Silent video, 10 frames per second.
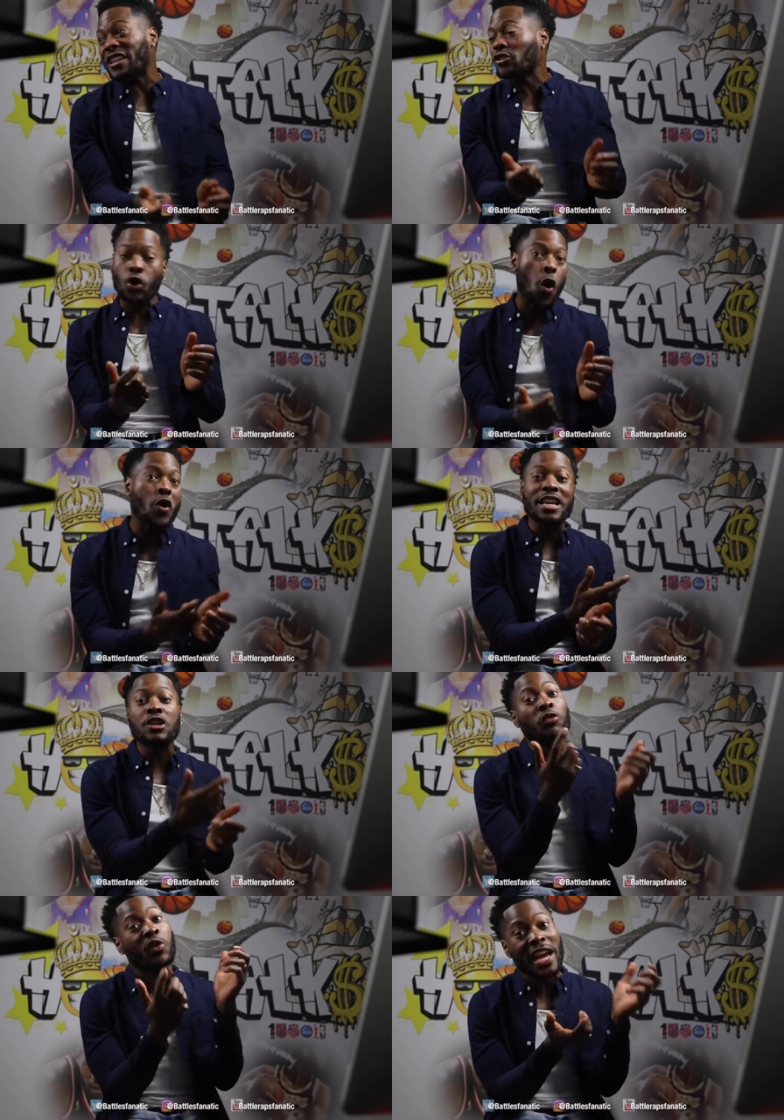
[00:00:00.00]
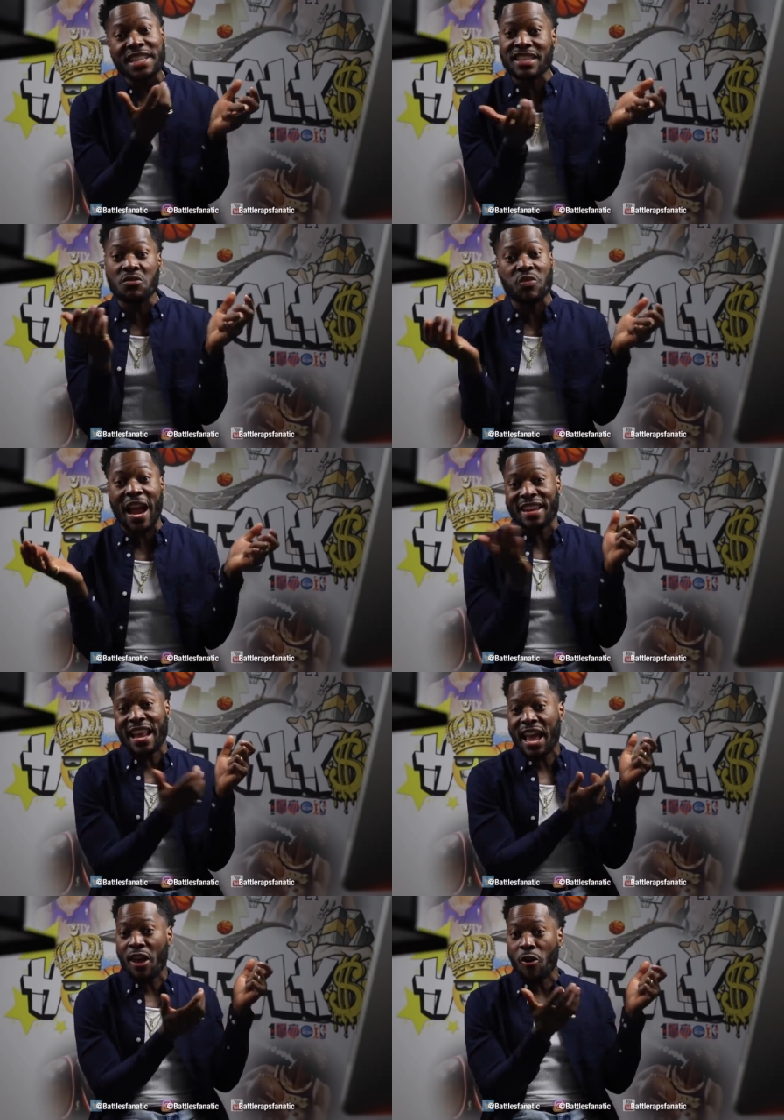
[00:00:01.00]
is talking Jack crazy right
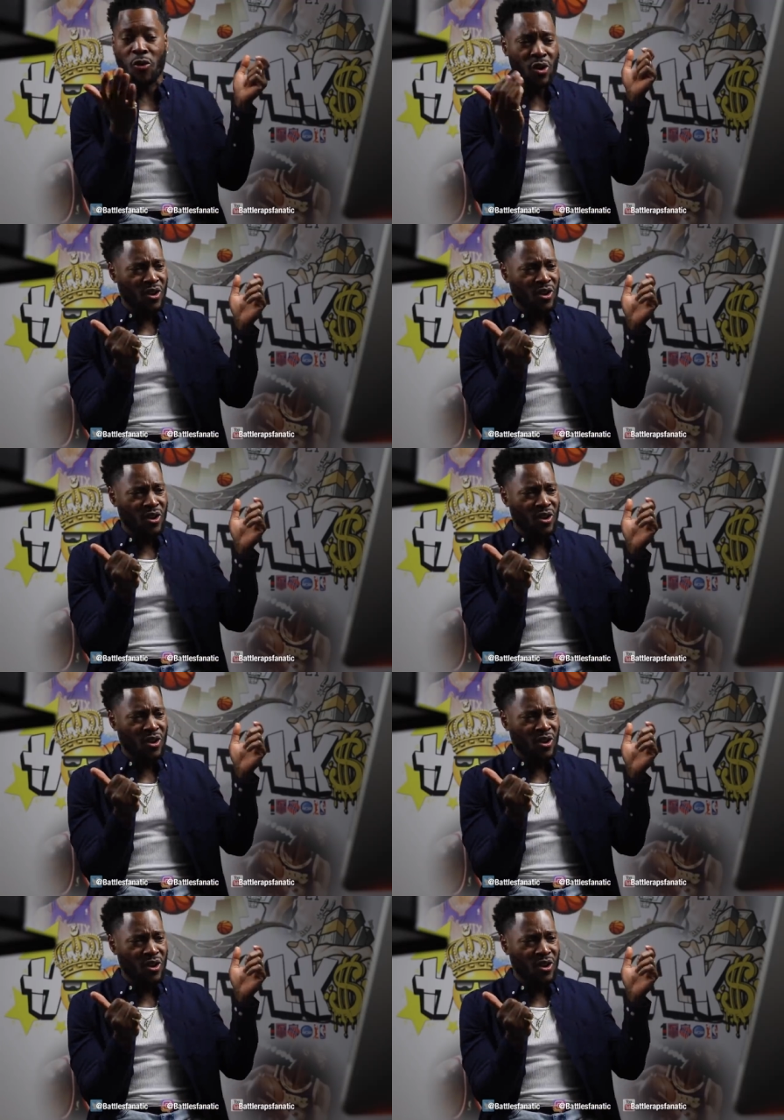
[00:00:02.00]
now. Reaction.